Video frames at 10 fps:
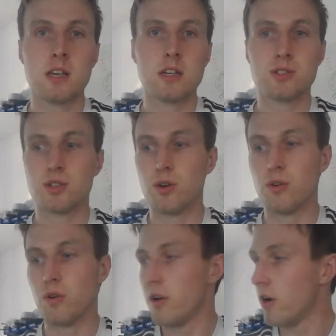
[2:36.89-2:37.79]

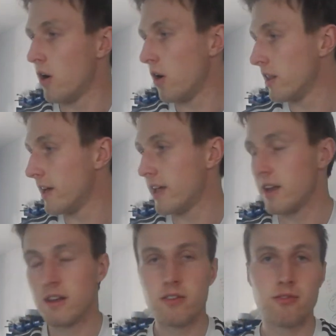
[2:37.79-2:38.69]
so all
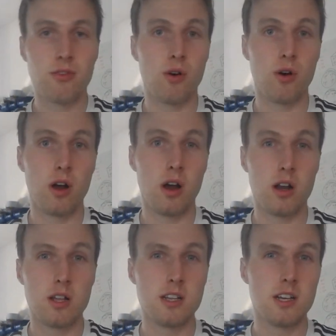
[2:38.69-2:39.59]
in
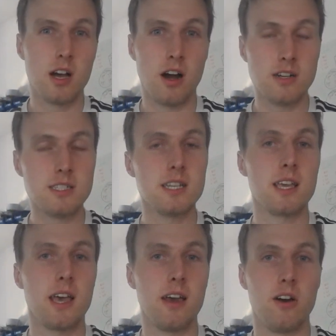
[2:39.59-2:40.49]
for
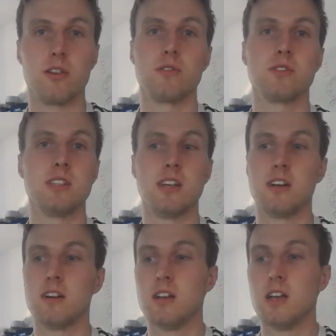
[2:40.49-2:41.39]
RTK
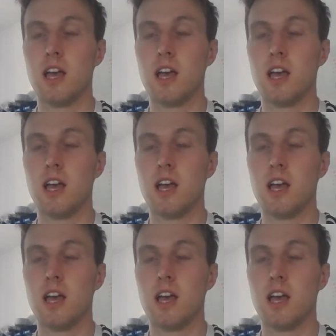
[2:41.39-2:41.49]
Autosteer,